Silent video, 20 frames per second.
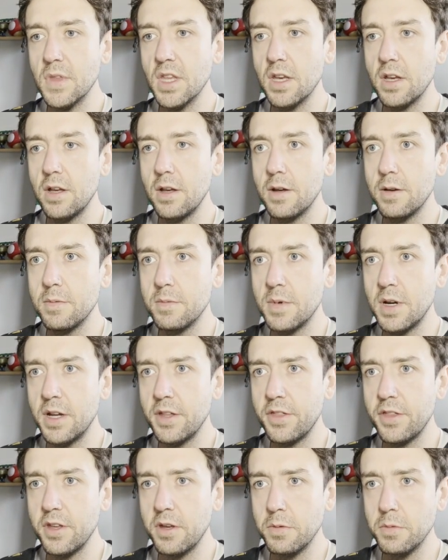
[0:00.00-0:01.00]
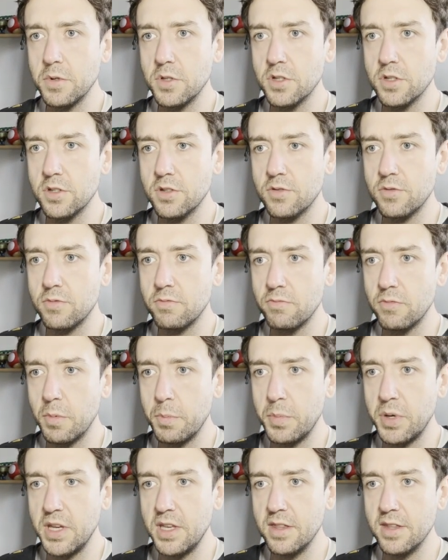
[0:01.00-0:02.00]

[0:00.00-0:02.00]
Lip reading: I think we just repeat